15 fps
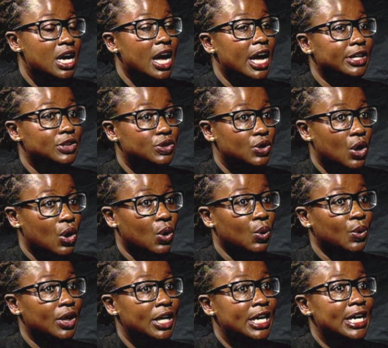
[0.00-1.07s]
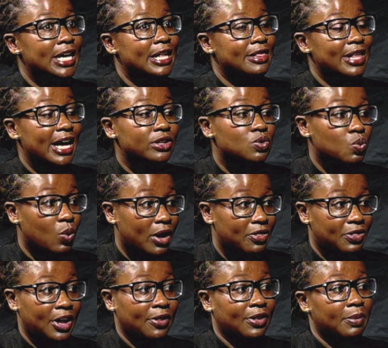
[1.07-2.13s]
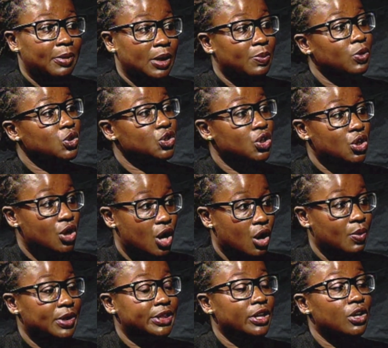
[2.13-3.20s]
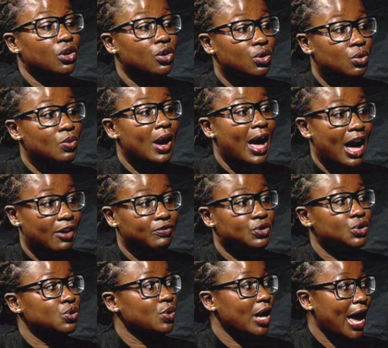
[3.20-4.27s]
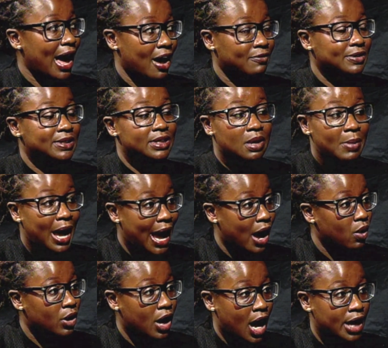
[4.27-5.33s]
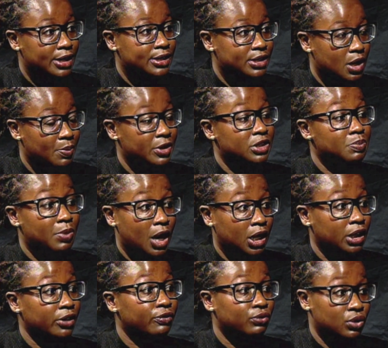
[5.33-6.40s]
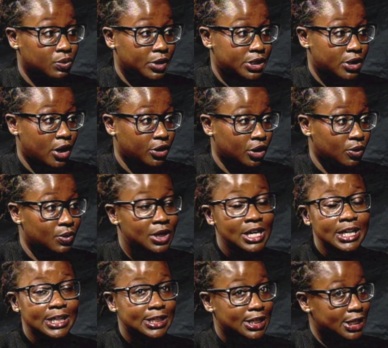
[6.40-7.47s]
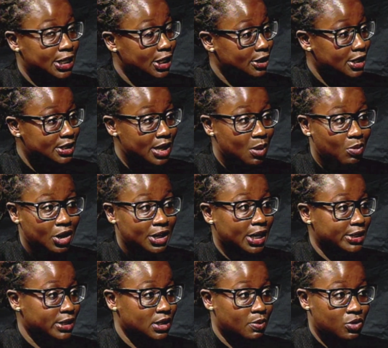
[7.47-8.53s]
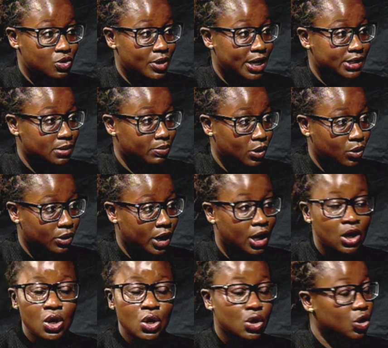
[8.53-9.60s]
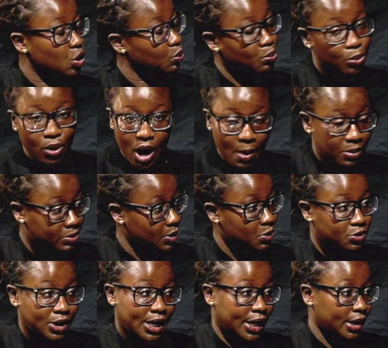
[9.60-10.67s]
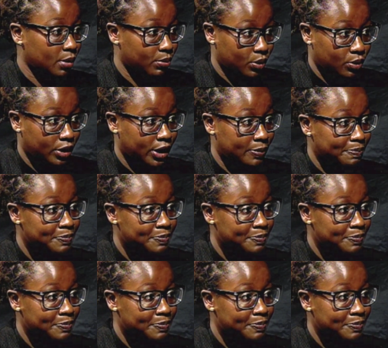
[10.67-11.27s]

And so that's one thing that people should know is that you have to have somehow gotten someone's bodily fluids on you. Sitting in the subway next to someone who has Ebola, you probably will not get Ebola.